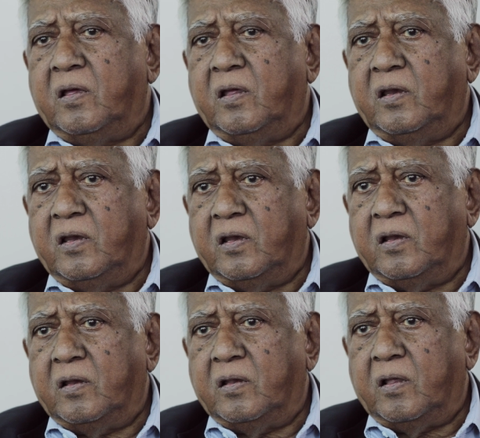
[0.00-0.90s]
in
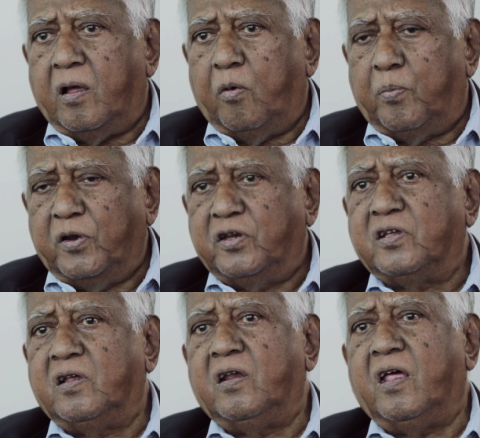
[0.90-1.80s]
our
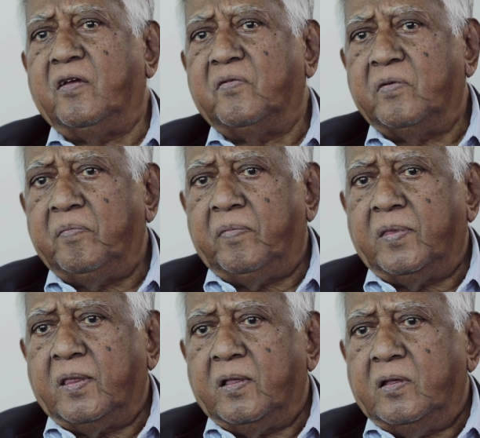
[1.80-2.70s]
political life.
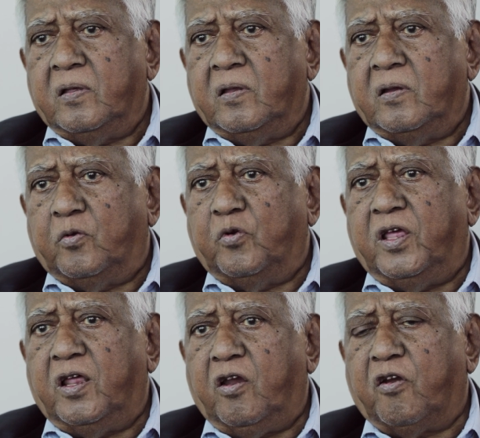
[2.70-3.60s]

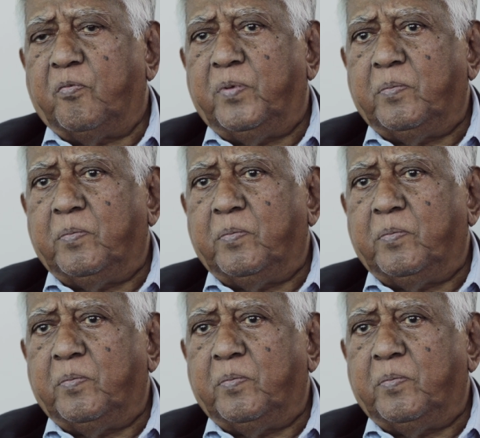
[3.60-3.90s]
Today, a lot of